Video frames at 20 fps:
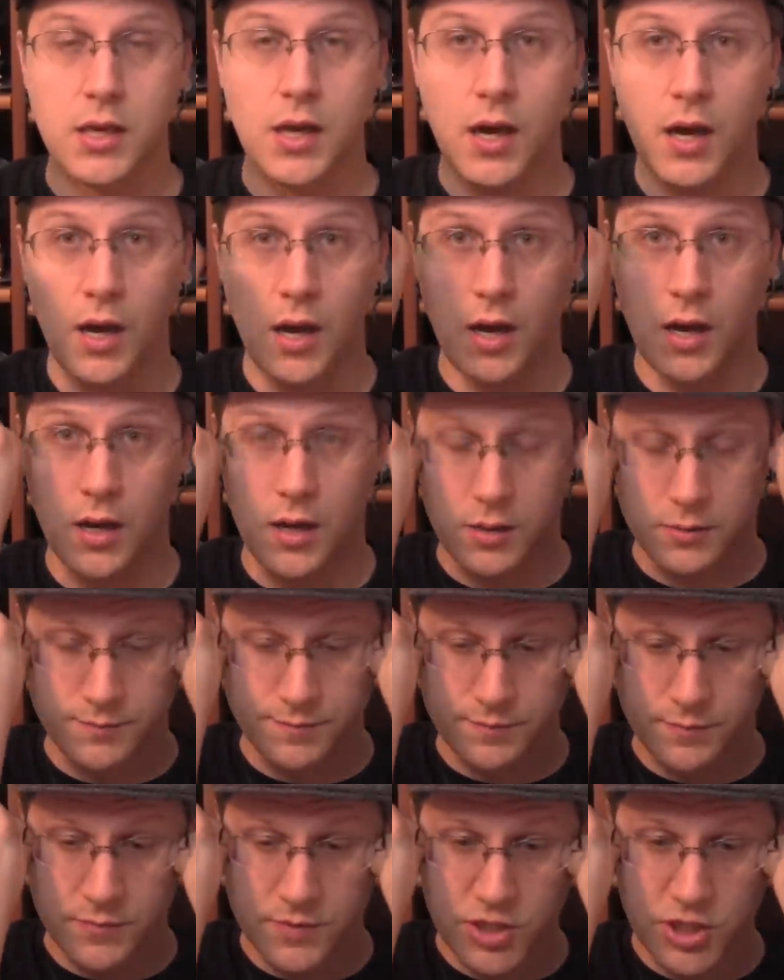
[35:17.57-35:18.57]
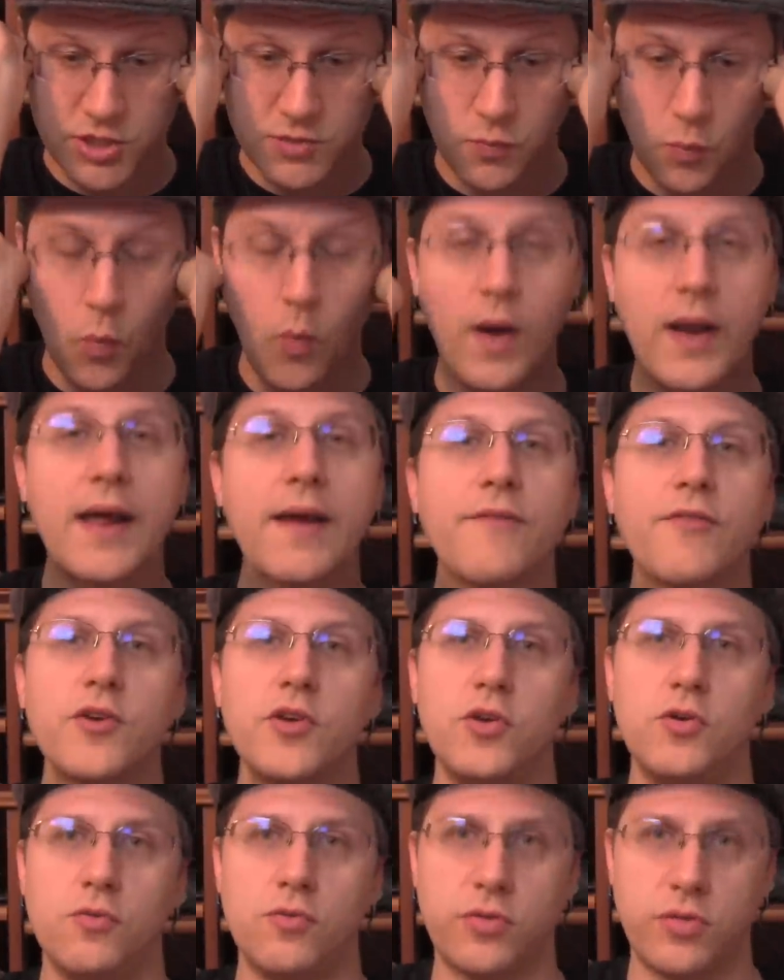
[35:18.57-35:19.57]
Ugh. Just whatever
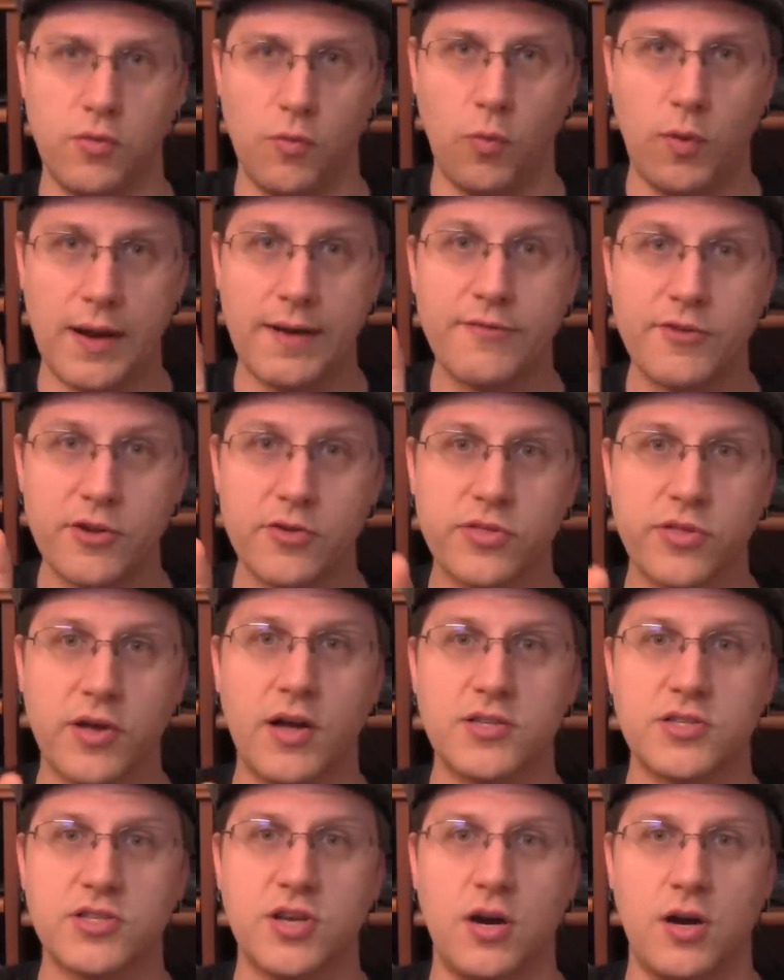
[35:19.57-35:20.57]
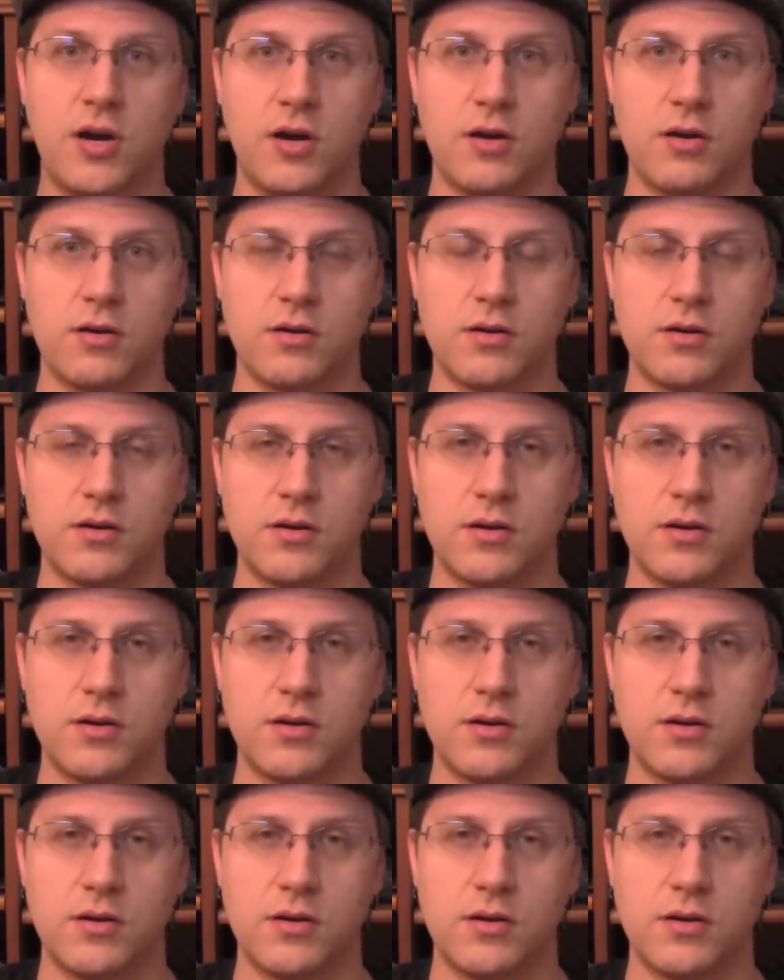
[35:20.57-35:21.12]
your thoughts are,